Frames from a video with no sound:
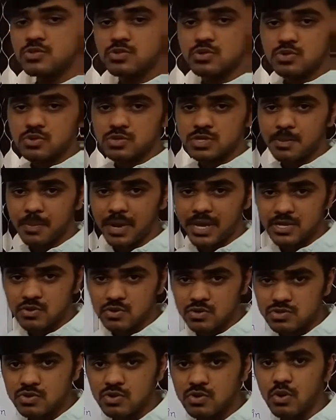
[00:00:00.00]
through the
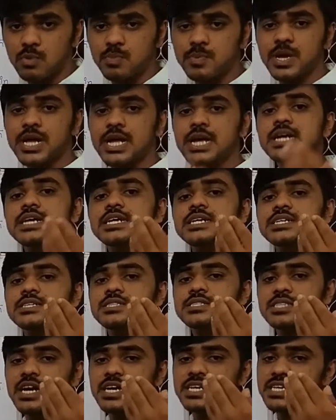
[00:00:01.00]
microscope
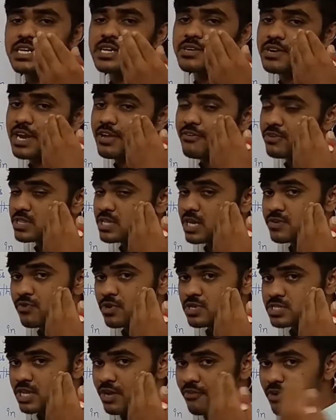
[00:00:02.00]
that, that
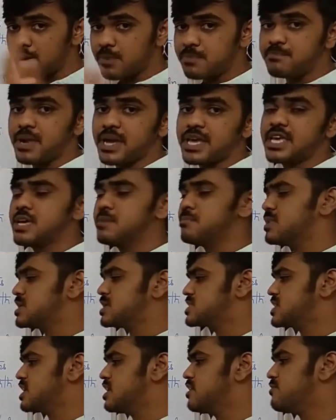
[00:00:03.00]
was developed by him
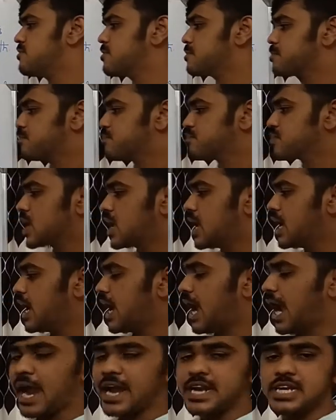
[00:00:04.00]
itself,
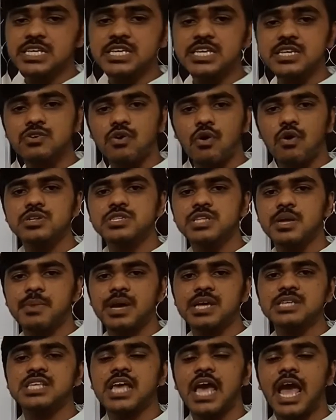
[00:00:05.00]
and he called them
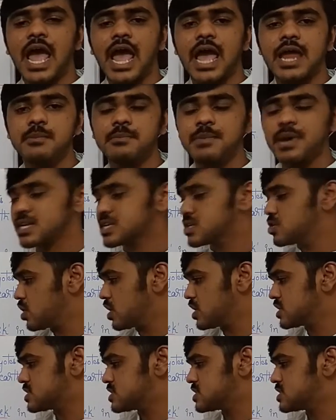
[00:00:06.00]
as
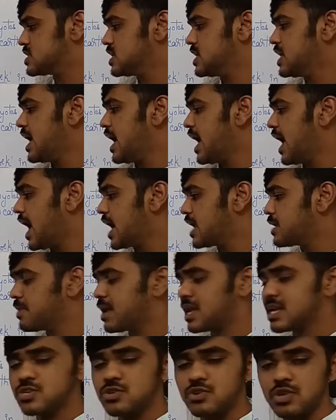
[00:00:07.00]
animalculas.
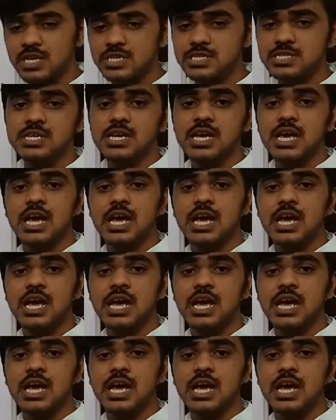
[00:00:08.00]
Animalculas,